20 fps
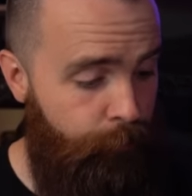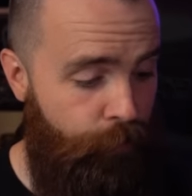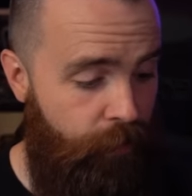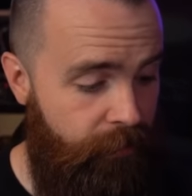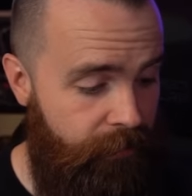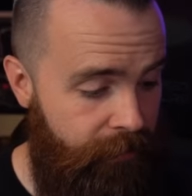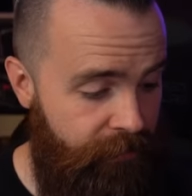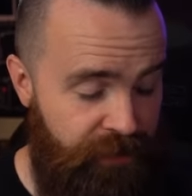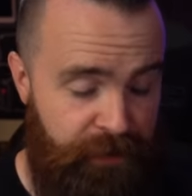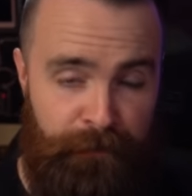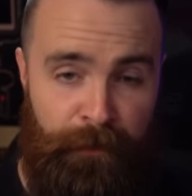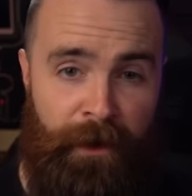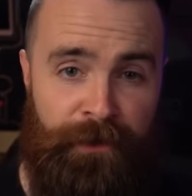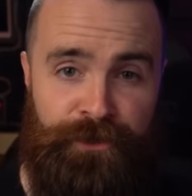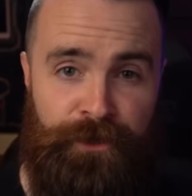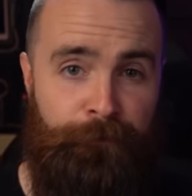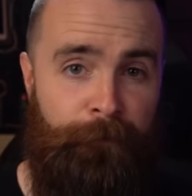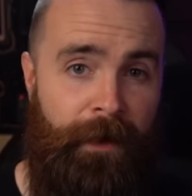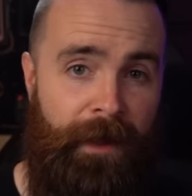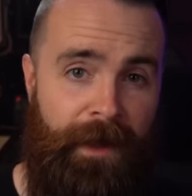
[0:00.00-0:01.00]
break is
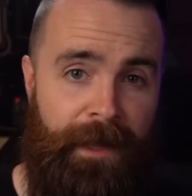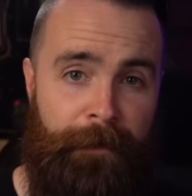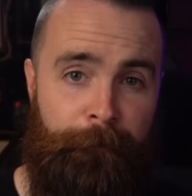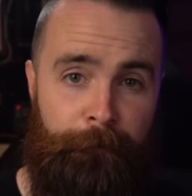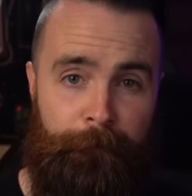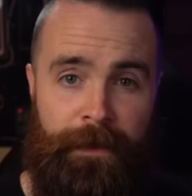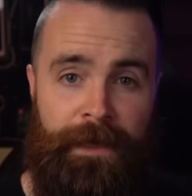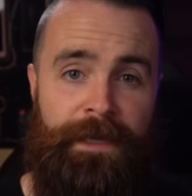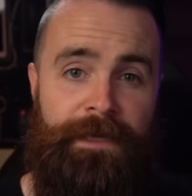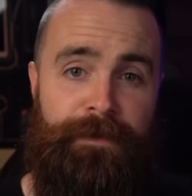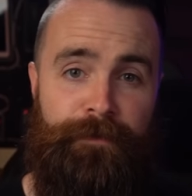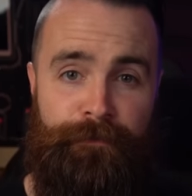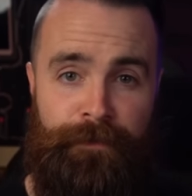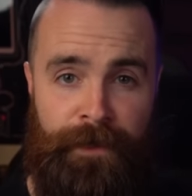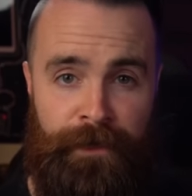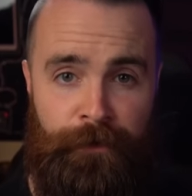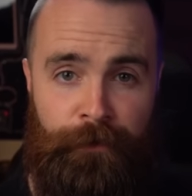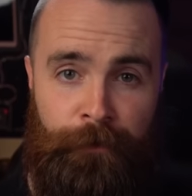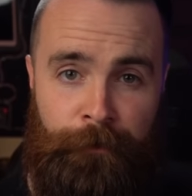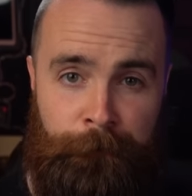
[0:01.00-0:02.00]
sponsored by
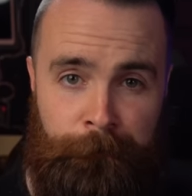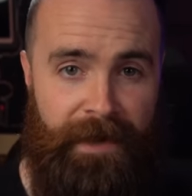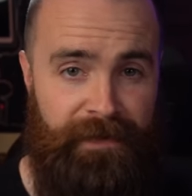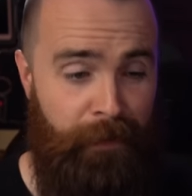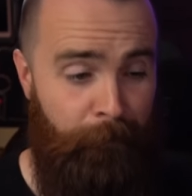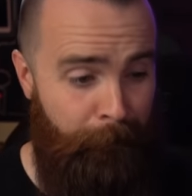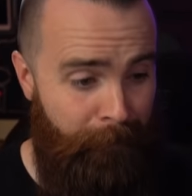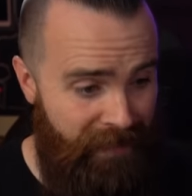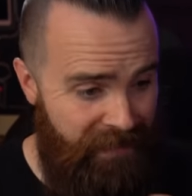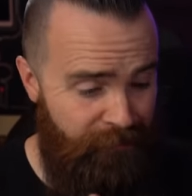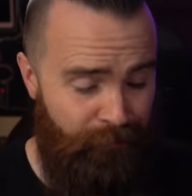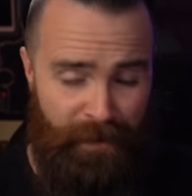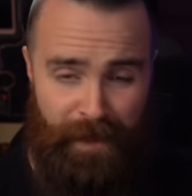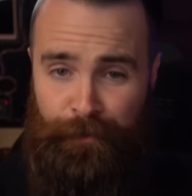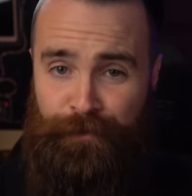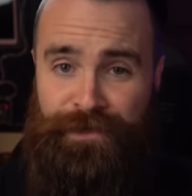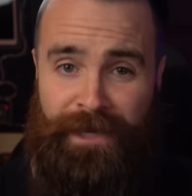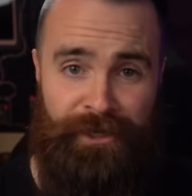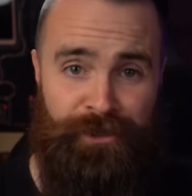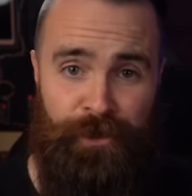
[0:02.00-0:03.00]
Bitdefender. And the best way
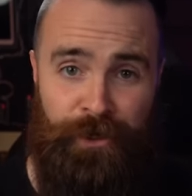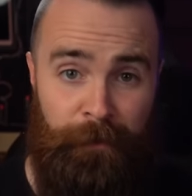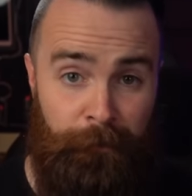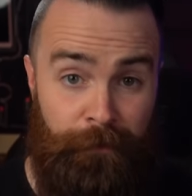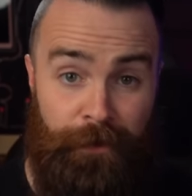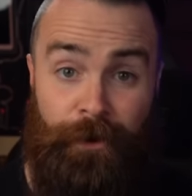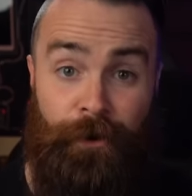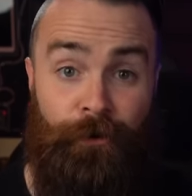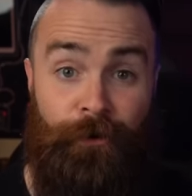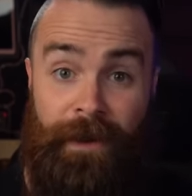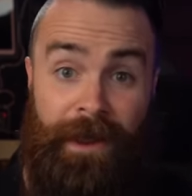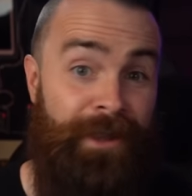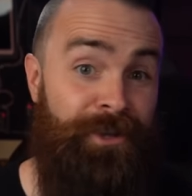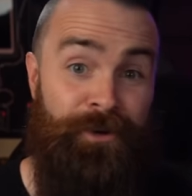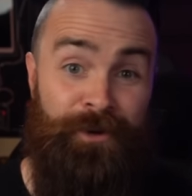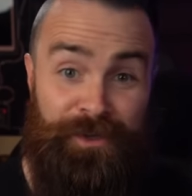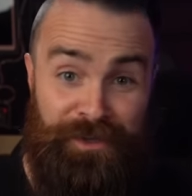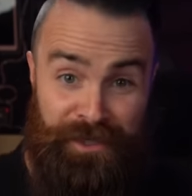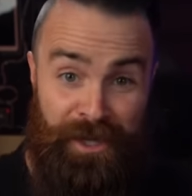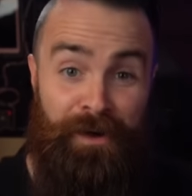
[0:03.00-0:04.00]
to protect your computer
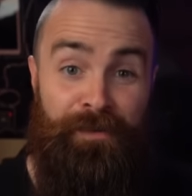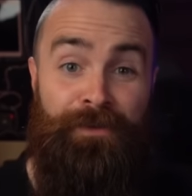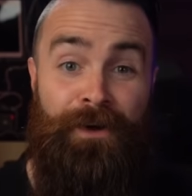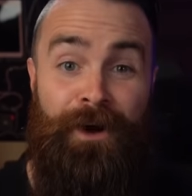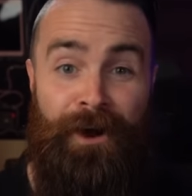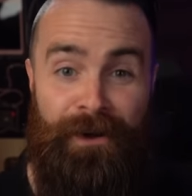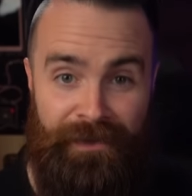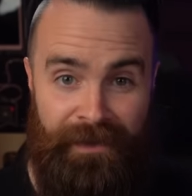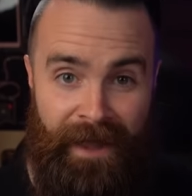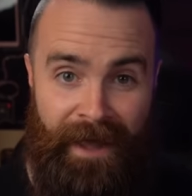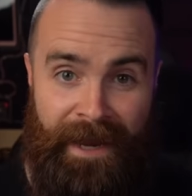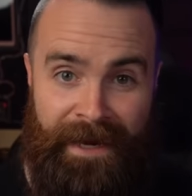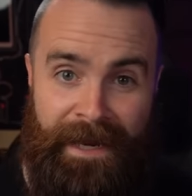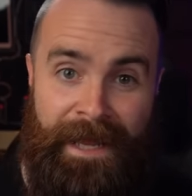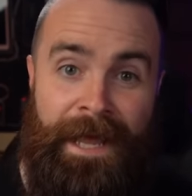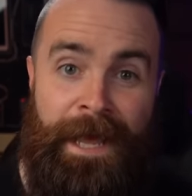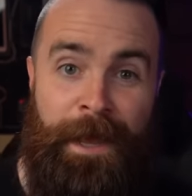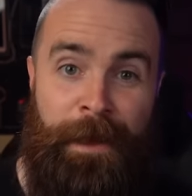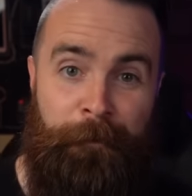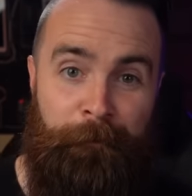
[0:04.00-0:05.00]
and yourself online,
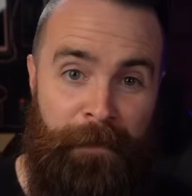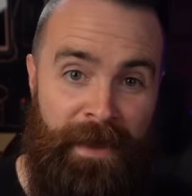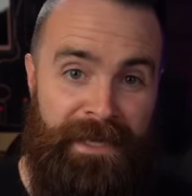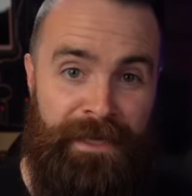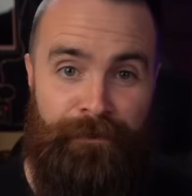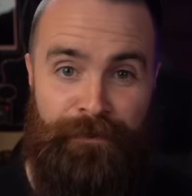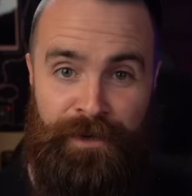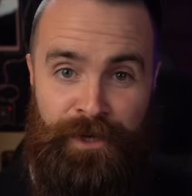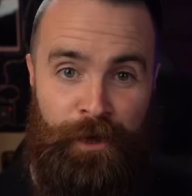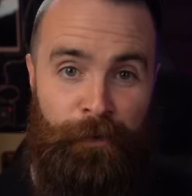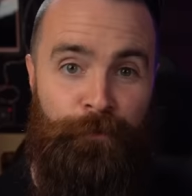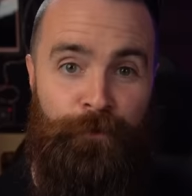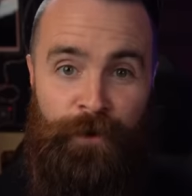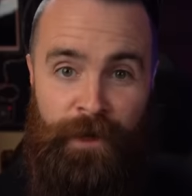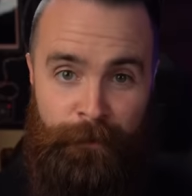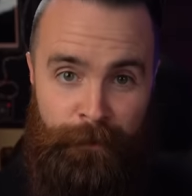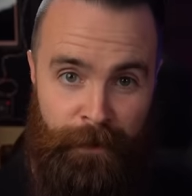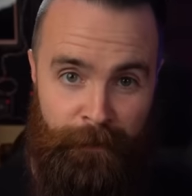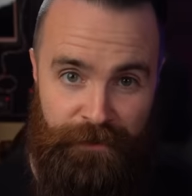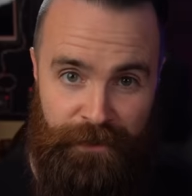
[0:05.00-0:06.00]
Bitdefender
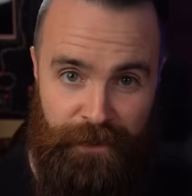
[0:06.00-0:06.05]
Premium